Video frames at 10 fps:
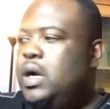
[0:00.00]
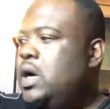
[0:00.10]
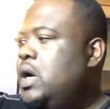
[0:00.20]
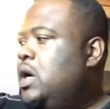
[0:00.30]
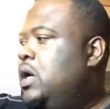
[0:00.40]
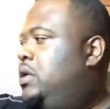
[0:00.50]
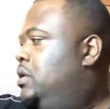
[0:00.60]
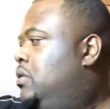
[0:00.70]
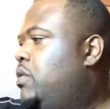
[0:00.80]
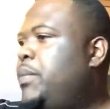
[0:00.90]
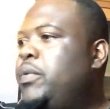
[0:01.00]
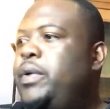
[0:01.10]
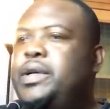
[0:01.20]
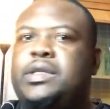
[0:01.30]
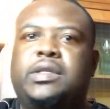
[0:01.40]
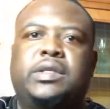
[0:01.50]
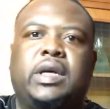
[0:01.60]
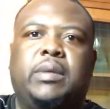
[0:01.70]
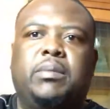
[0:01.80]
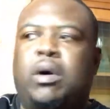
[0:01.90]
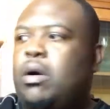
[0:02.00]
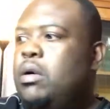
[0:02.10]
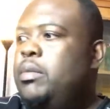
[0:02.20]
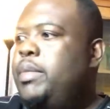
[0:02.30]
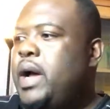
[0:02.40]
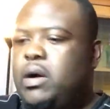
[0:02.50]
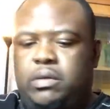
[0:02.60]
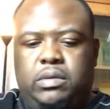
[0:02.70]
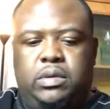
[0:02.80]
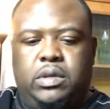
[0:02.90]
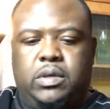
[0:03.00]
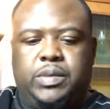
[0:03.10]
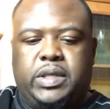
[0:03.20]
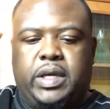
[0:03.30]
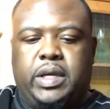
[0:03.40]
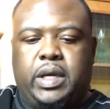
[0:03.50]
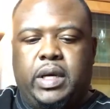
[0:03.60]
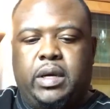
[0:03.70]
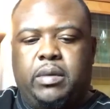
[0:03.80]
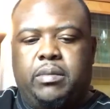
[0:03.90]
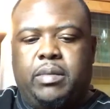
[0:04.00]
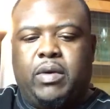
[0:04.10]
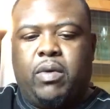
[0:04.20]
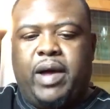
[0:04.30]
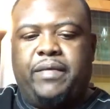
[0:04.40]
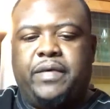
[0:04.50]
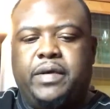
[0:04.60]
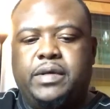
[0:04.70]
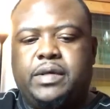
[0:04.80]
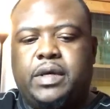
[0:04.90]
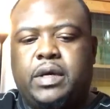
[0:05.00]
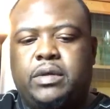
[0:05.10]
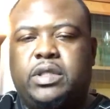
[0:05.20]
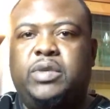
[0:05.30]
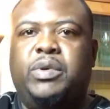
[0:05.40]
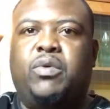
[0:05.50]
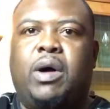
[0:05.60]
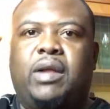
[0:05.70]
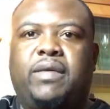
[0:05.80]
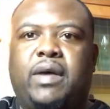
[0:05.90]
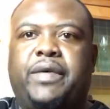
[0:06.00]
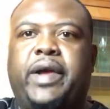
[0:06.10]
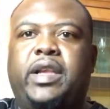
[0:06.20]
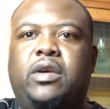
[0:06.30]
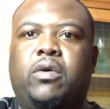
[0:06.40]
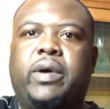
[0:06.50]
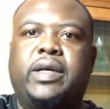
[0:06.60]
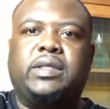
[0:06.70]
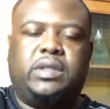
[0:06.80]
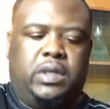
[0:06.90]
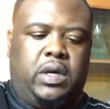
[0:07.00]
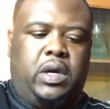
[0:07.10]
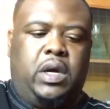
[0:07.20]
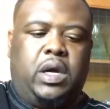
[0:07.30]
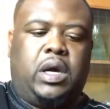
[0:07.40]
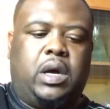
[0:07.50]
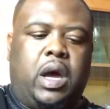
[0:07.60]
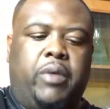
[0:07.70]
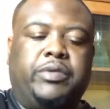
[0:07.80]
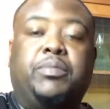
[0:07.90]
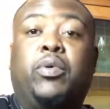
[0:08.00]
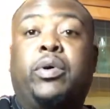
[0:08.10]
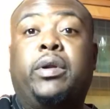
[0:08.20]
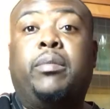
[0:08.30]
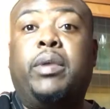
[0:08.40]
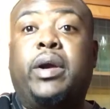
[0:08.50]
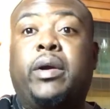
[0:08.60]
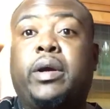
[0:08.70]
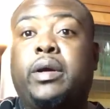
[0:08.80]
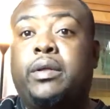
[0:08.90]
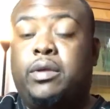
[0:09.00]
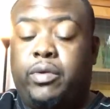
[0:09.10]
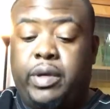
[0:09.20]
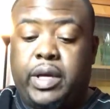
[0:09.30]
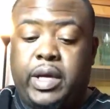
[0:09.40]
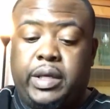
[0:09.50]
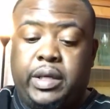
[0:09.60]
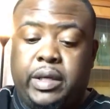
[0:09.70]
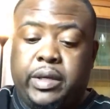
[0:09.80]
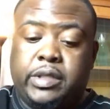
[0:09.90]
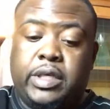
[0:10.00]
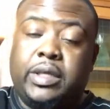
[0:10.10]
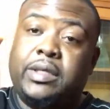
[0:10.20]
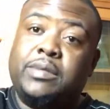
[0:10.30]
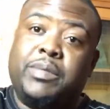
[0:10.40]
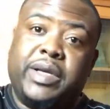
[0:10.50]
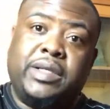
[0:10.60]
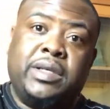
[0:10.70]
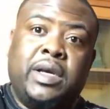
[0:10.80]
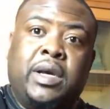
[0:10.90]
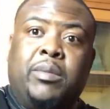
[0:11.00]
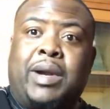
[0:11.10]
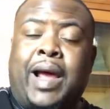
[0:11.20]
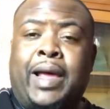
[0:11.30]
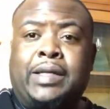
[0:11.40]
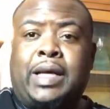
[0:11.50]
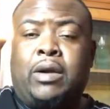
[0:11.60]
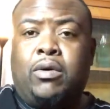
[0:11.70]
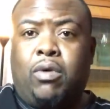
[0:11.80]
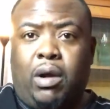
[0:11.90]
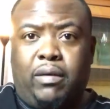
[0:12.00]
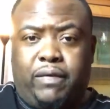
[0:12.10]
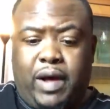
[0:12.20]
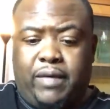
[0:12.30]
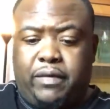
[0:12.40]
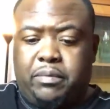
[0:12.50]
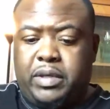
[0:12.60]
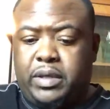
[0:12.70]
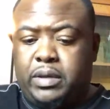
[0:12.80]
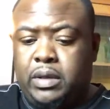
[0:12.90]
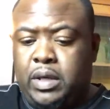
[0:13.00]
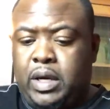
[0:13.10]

reparations I'm all about. You know what I'm saying? My wife she would qualify for ADOS. I was born in America, 38 years in this bid, but I guess I don't qualify for being